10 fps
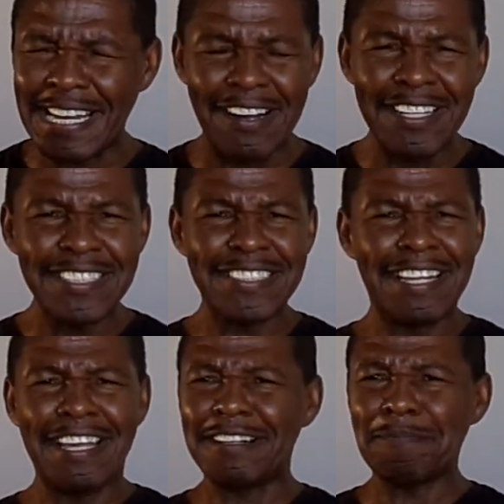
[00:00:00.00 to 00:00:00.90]
Guns
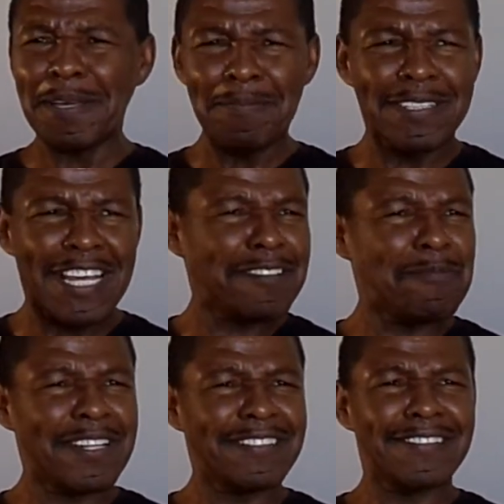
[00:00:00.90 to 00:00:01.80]
kill people. That's
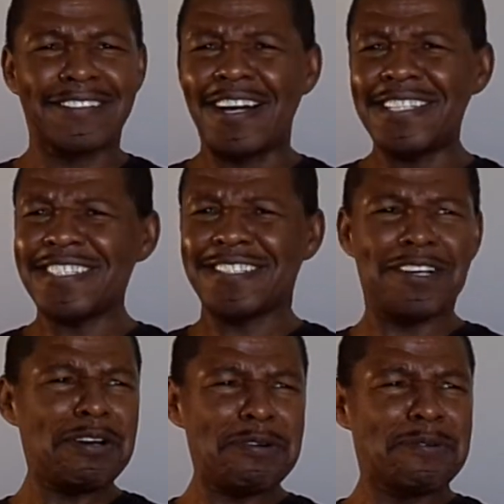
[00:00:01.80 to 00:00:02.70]
what guns
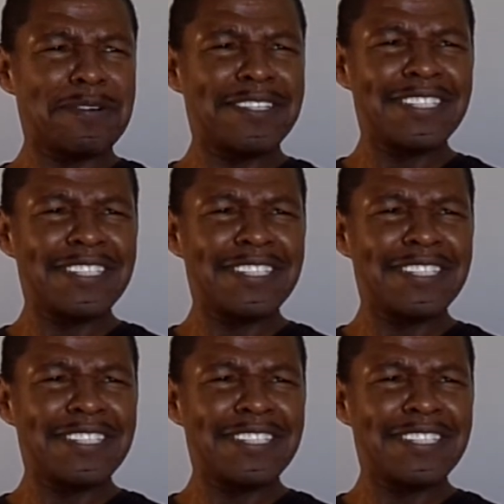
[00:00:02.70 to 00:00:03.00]
do.